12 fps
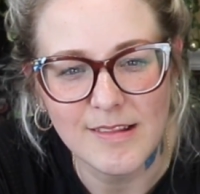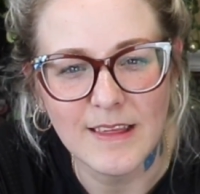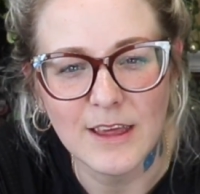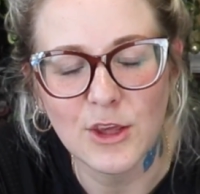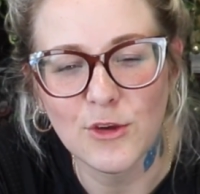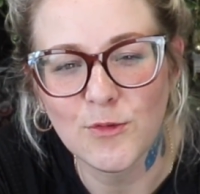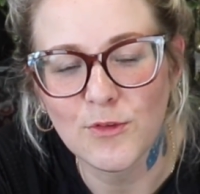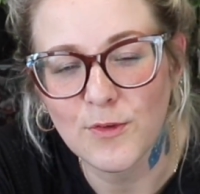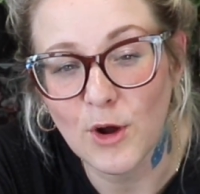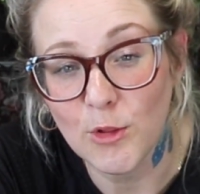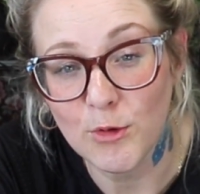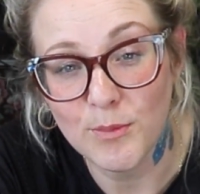Thank you for
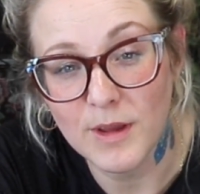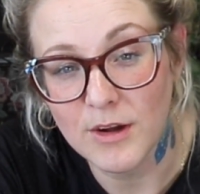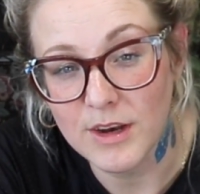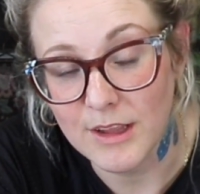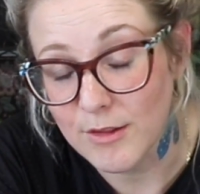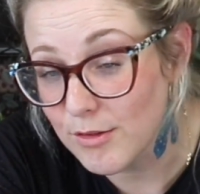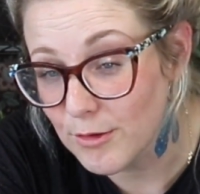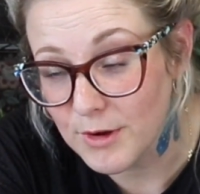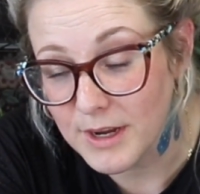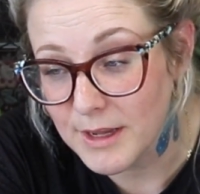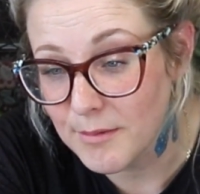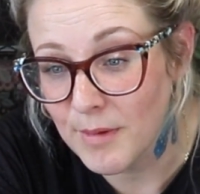following me on
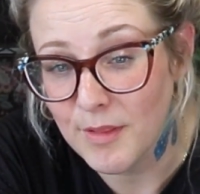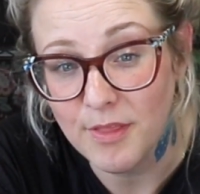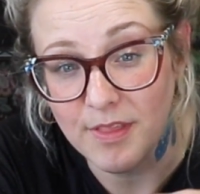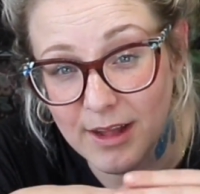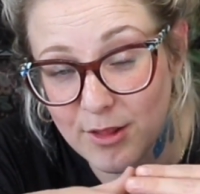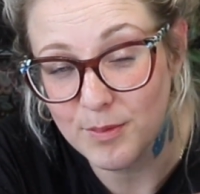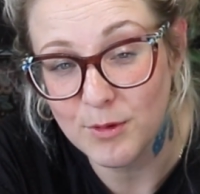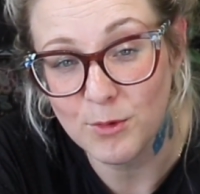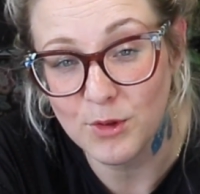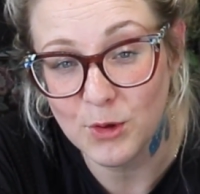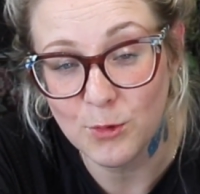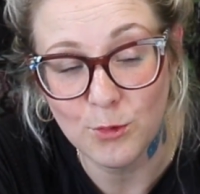Instagram. That's been
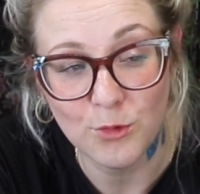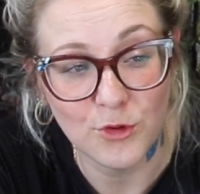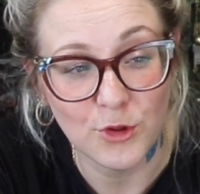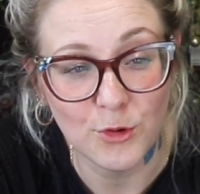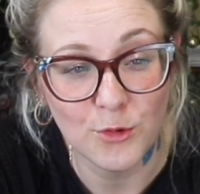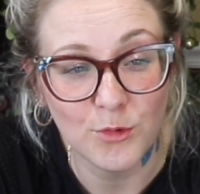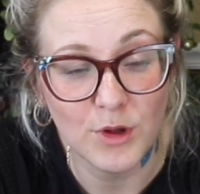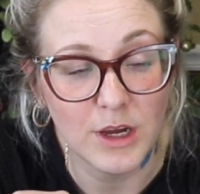really cool too.